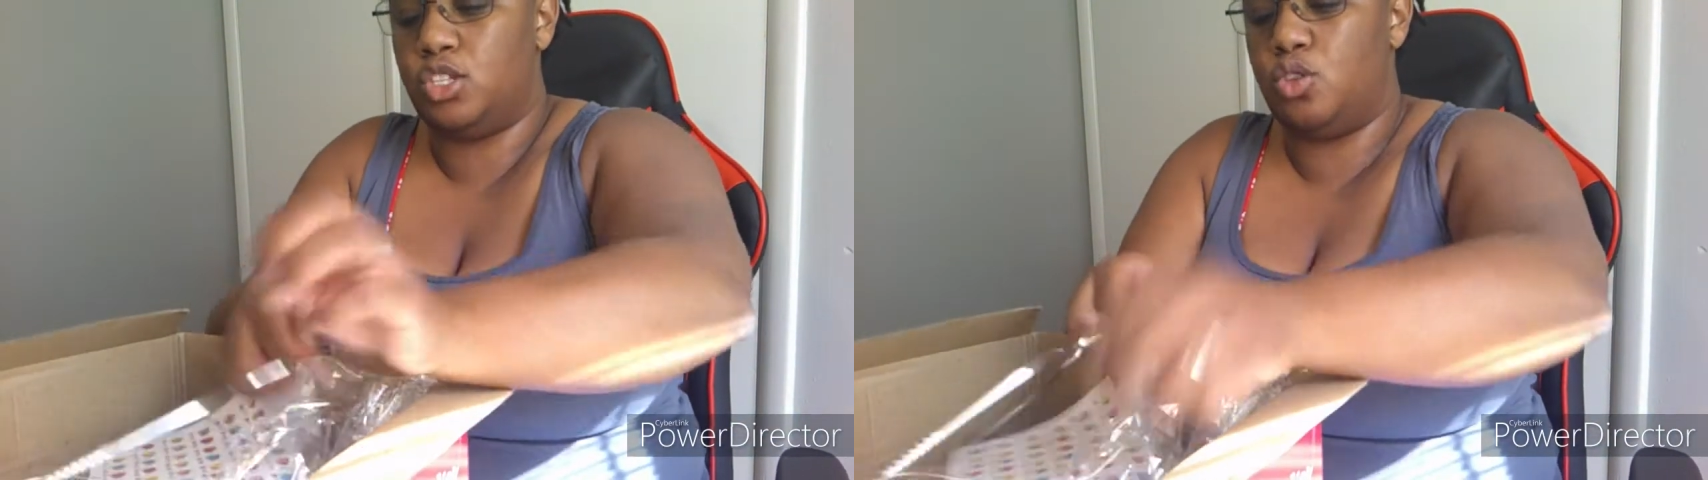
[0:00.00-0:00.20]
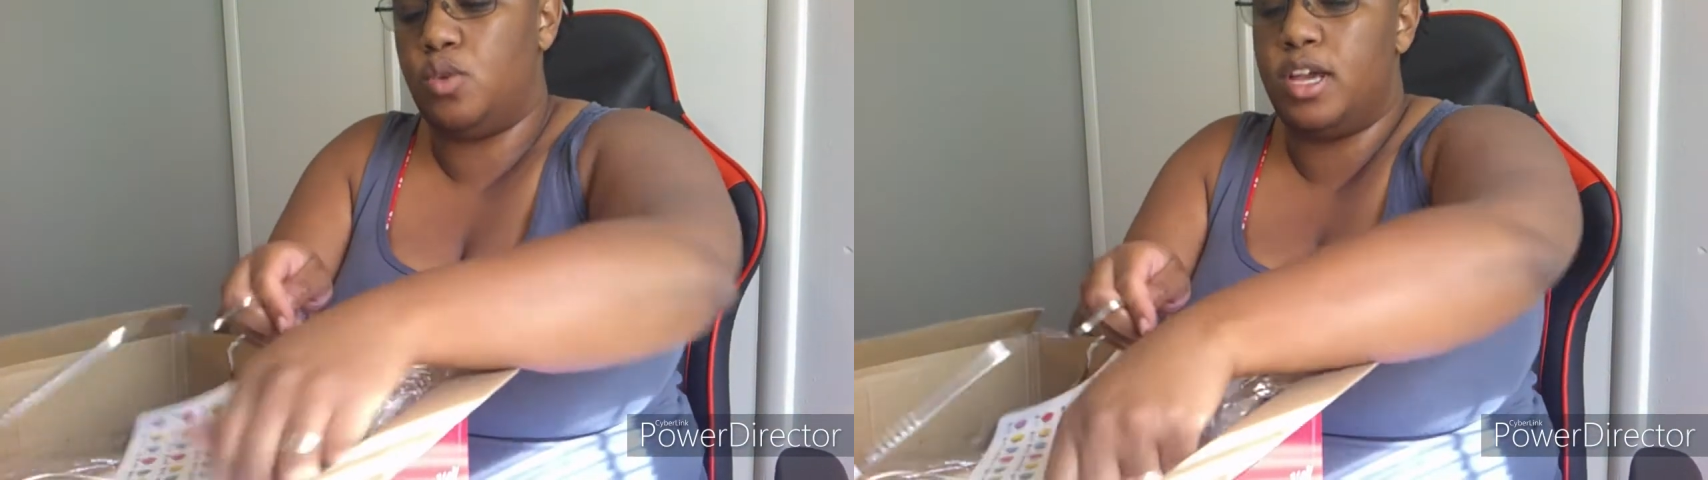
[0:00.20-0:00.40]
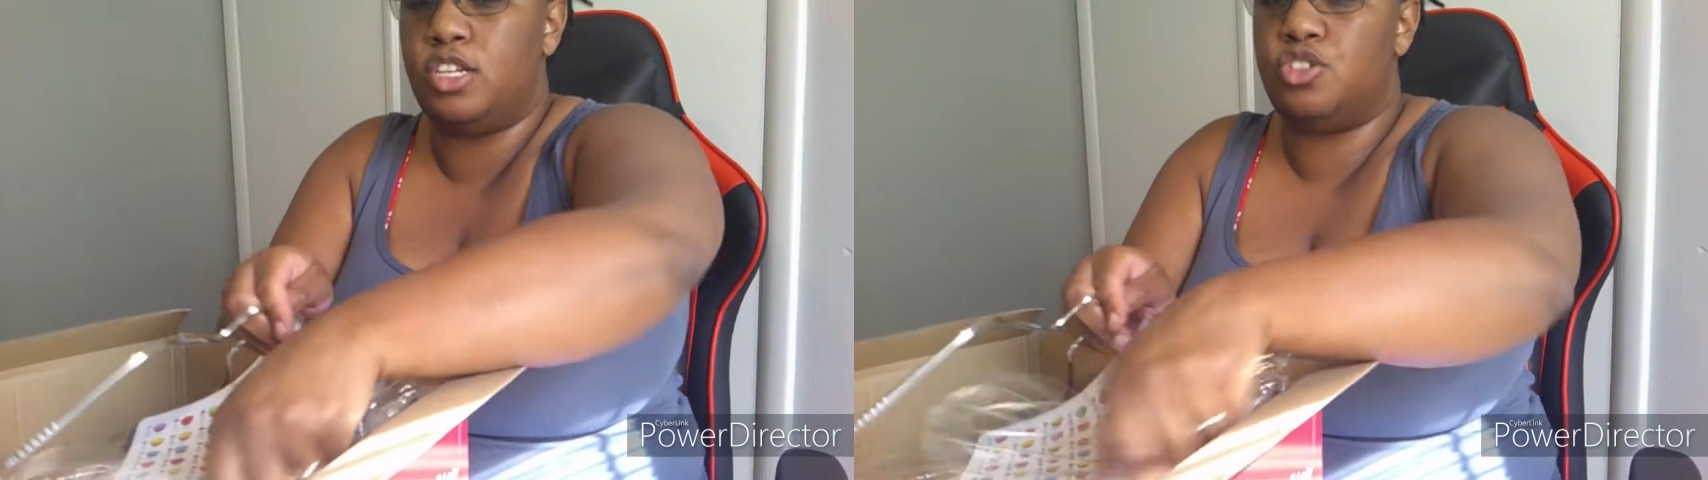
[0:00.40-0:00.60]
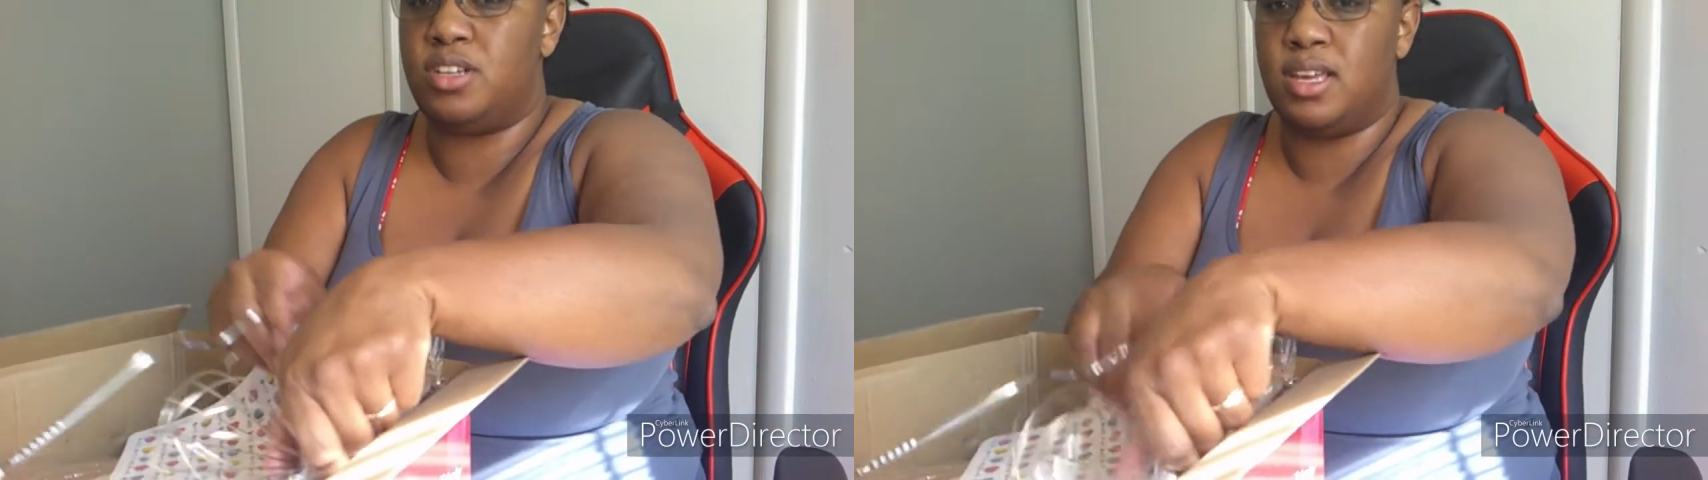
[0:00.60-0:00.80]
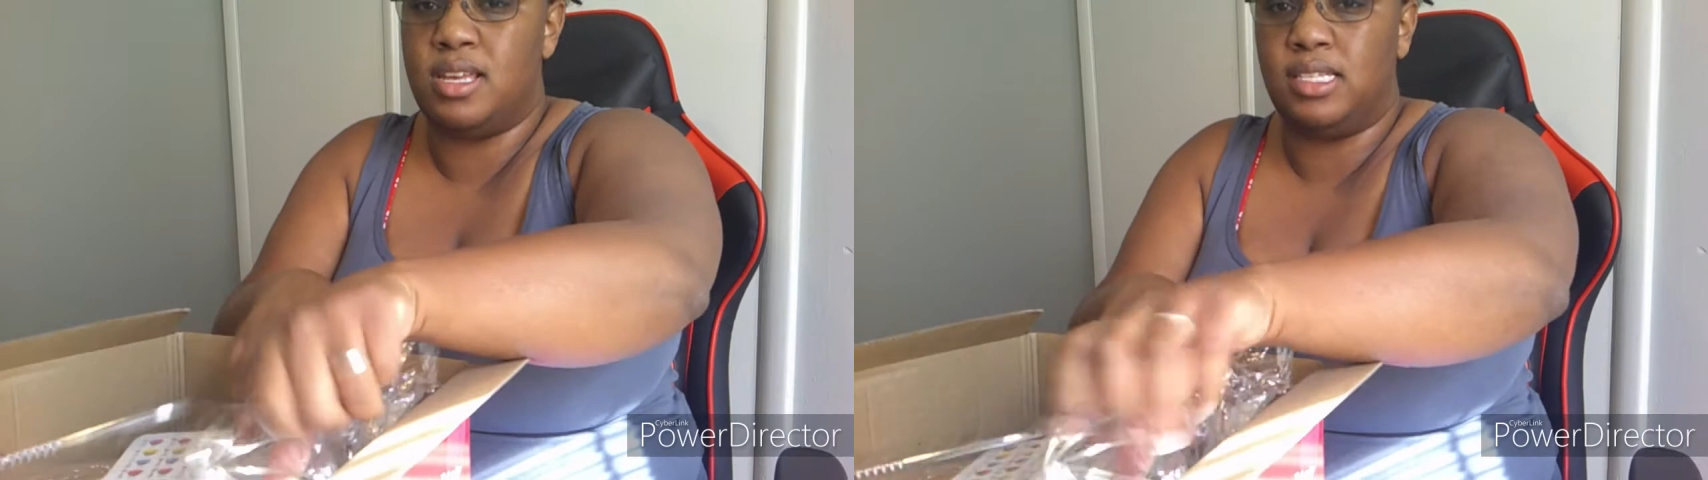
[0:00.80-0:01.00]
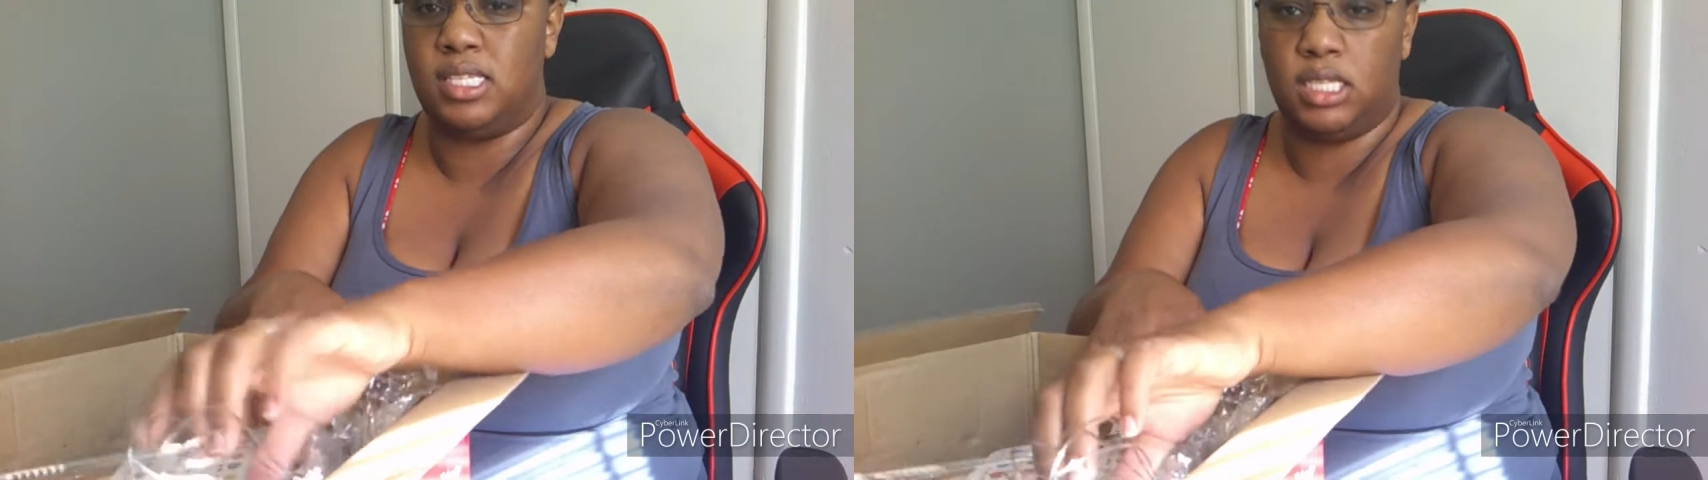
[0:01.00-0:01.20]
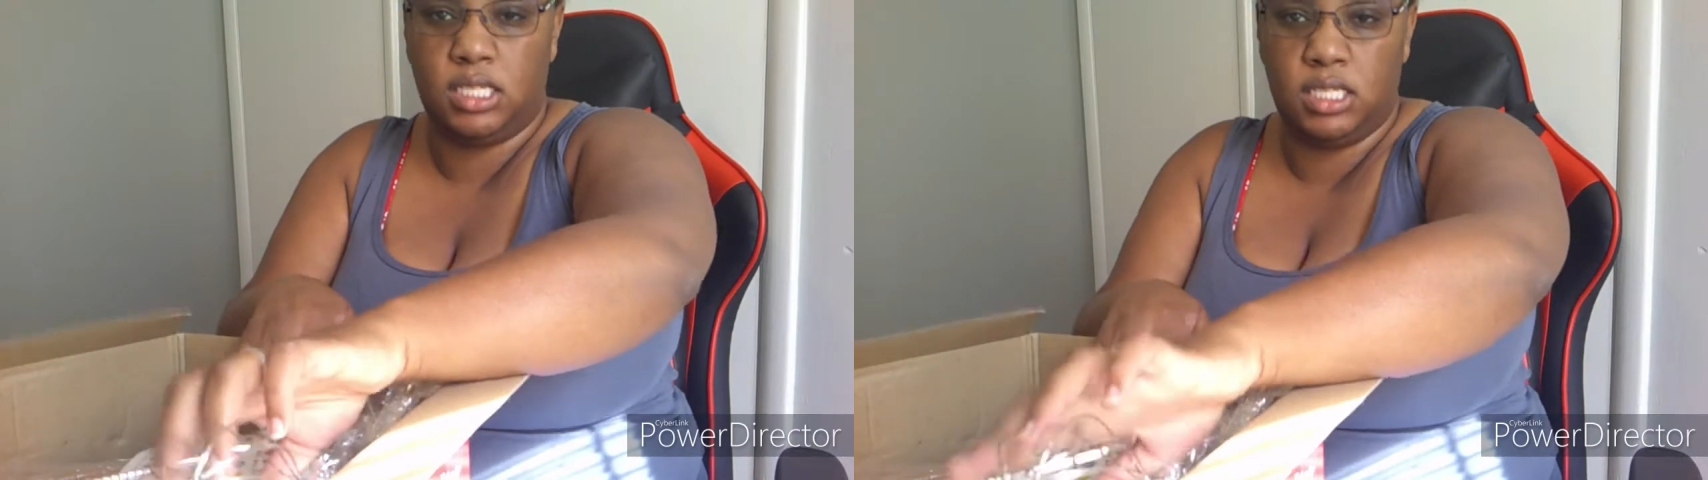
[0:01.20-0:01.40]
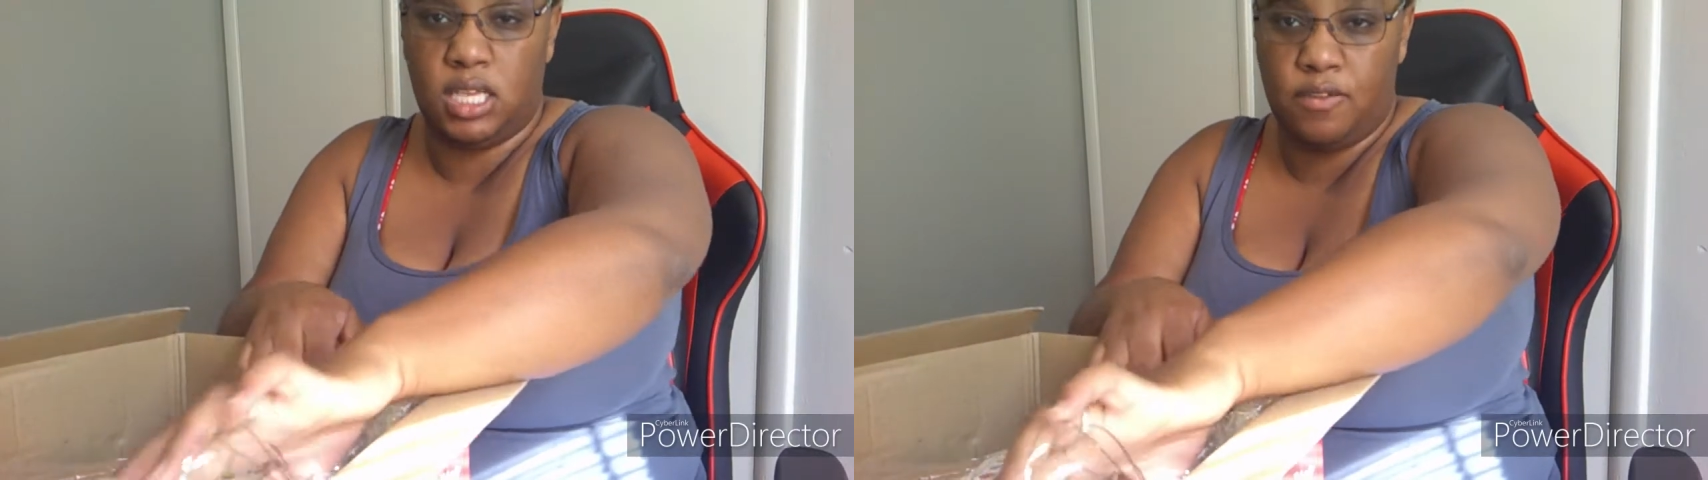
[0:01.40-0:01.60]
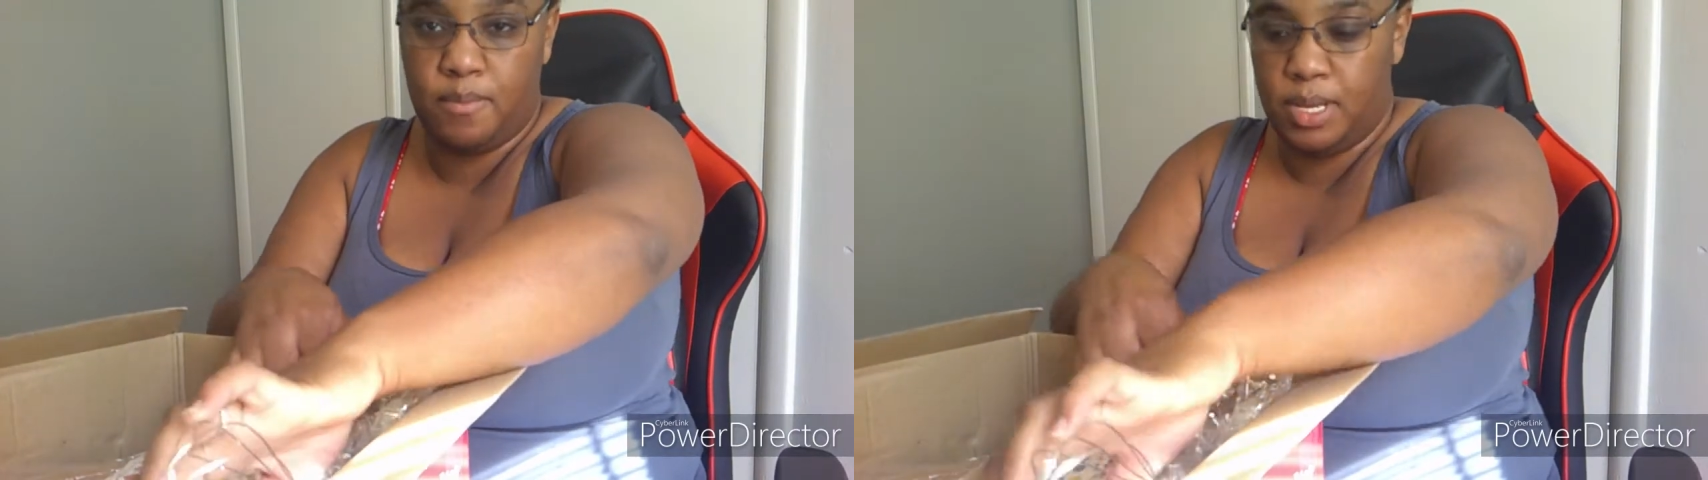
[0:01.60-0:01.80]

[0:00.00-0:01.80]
267